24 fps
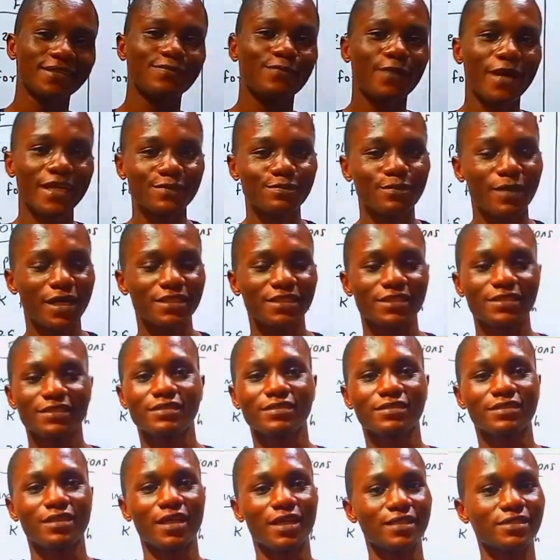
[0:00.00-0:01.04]
is mathematics
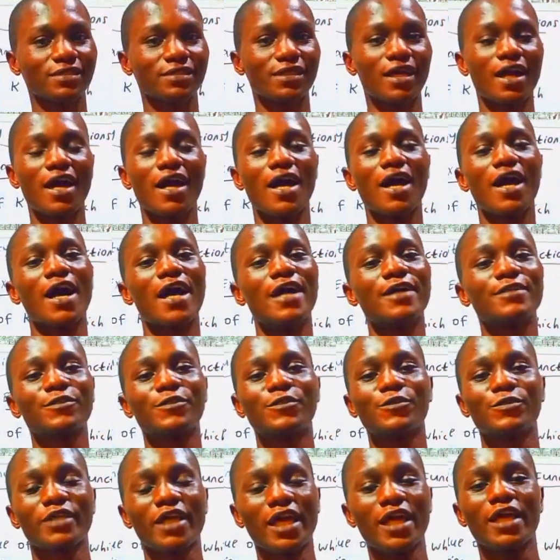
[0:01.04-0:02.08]
class, and
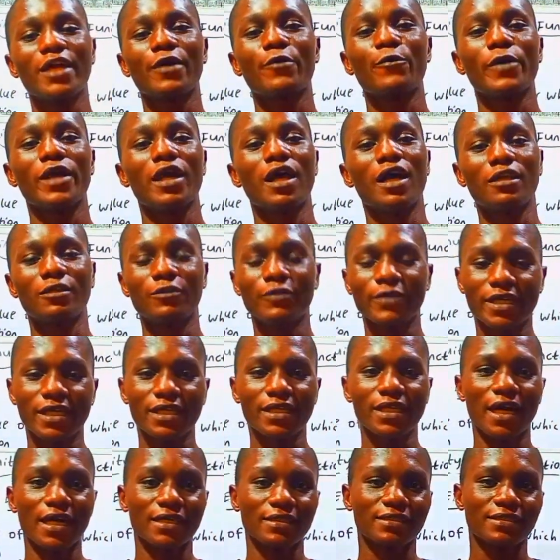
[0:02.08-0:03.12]
today we'll be
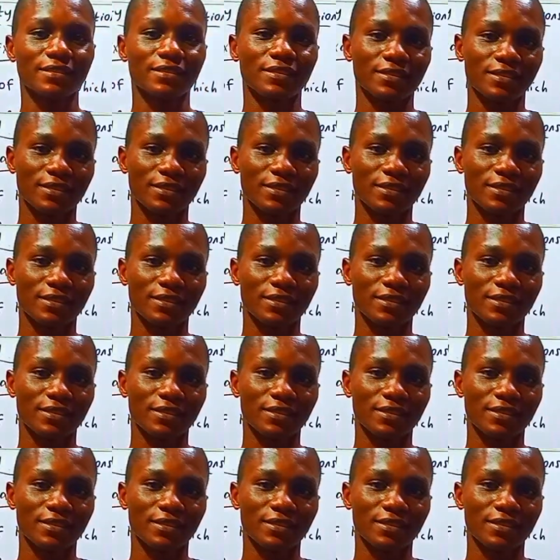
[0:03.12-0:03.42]
looking at